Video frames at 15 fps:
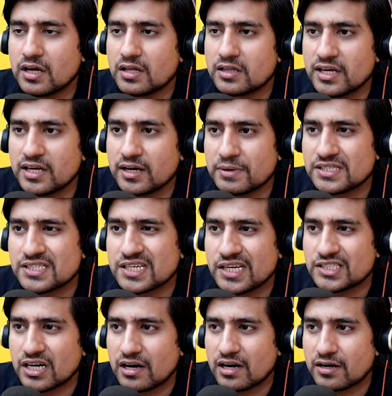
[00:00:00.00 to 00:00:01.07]
They are basically
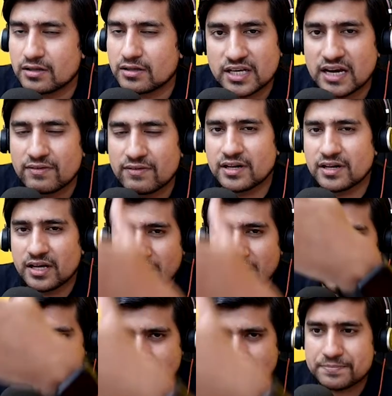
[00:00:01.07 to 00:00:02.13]
chart. They have written
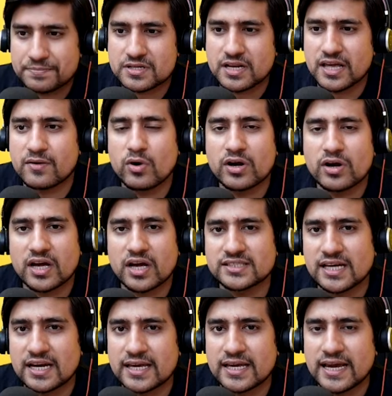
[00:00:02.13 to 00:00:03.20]
eight steps, like what
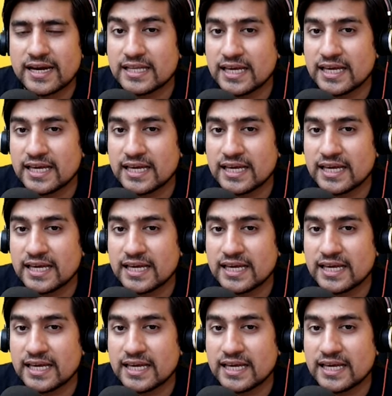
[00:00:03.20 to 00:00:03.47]
exactly in,